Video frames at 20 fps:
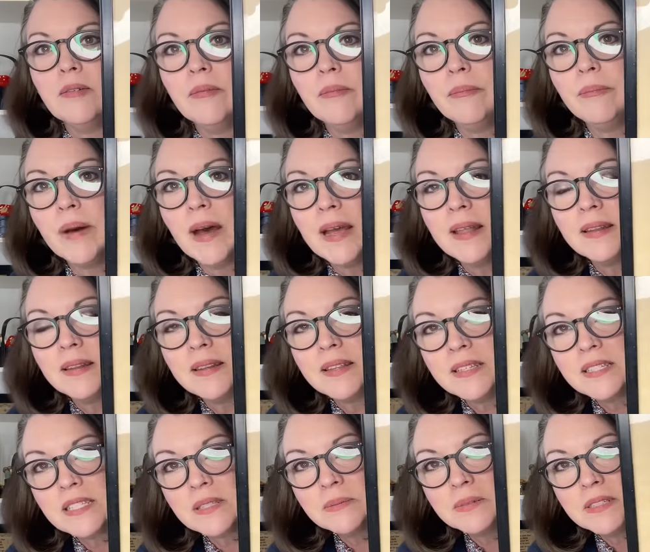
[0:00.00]
But
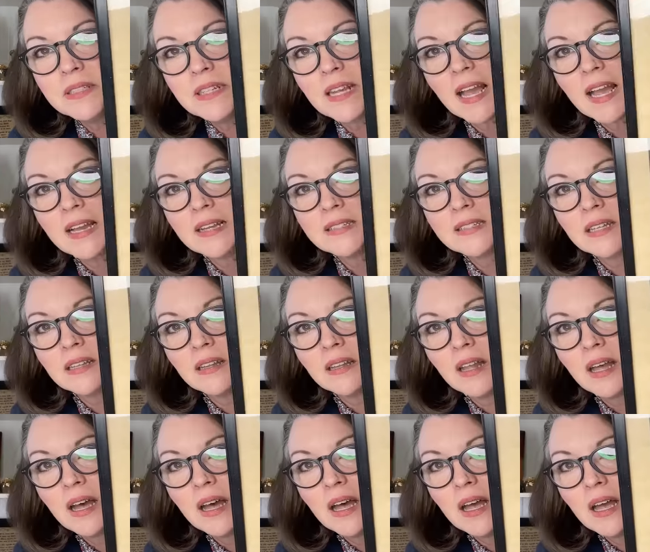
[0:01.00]
this one has a
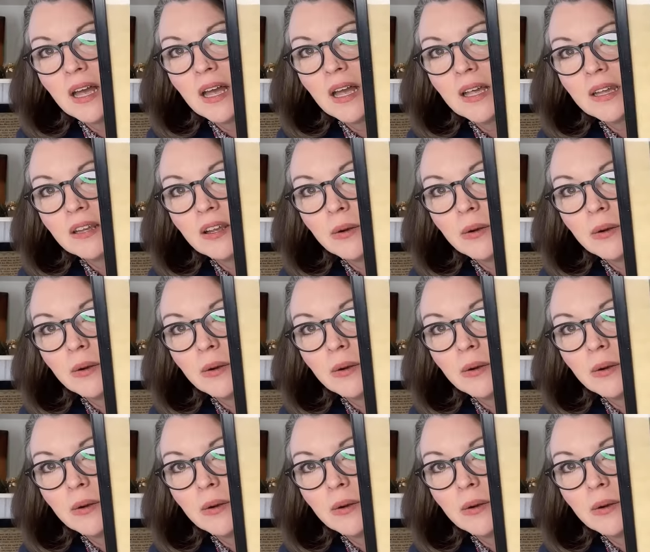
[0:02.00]
lot